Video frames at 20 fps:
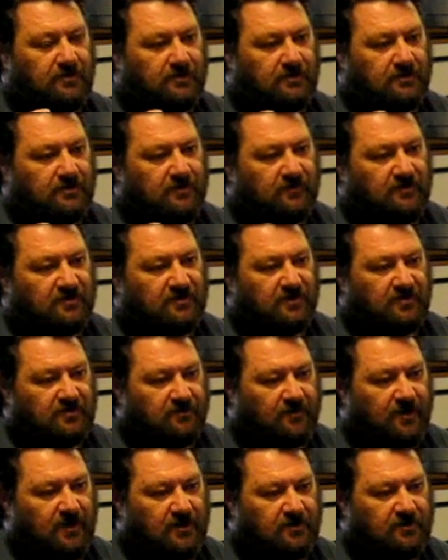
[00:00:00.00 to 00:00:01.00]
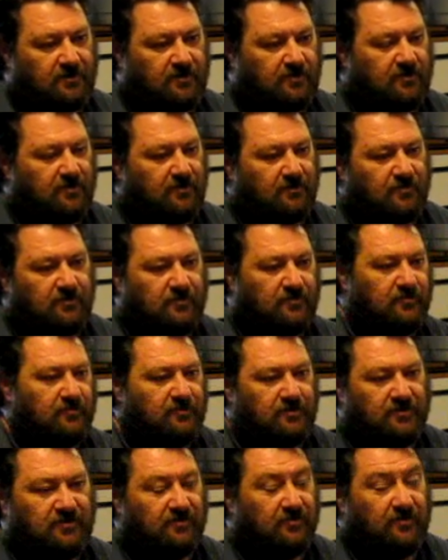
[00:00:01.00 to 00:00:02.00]
given it's only barley, so
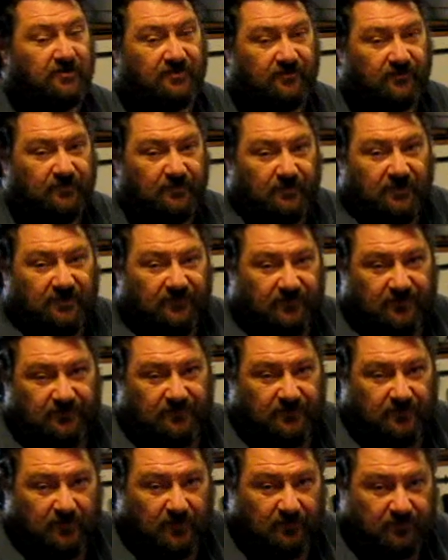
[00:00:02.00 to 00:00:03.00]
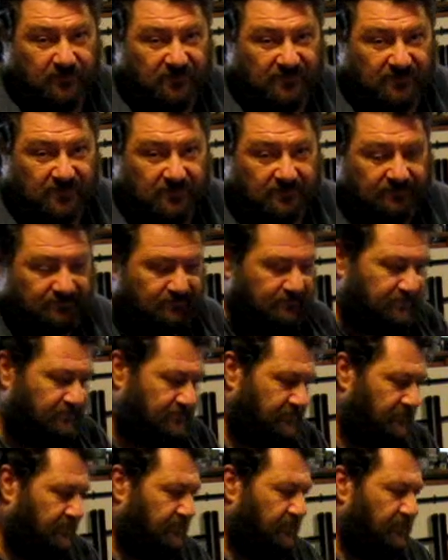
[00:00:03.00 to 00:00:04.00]
it's at least at least 51%
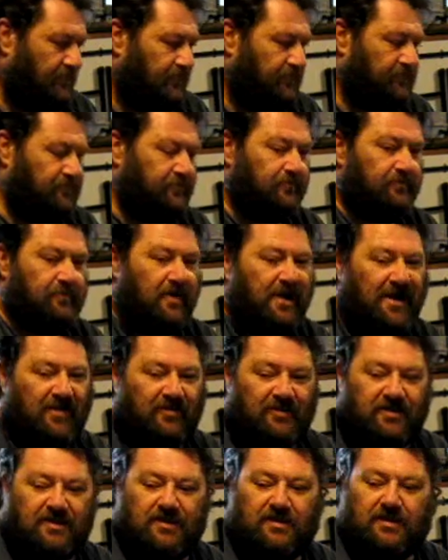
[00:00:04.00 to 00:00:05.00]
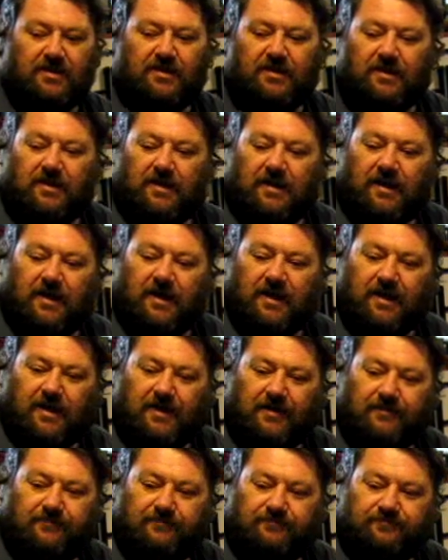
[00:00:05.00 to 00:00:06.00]
barley,
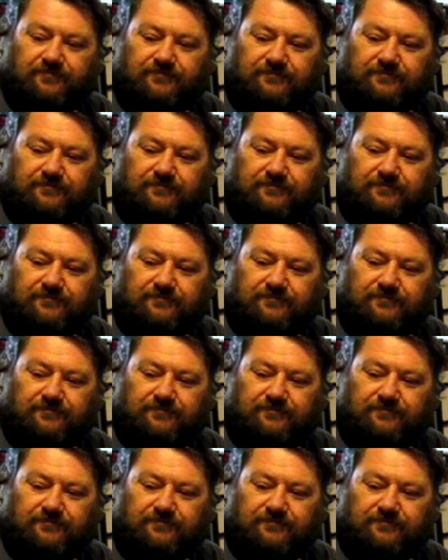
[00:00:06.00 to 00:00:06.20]
um,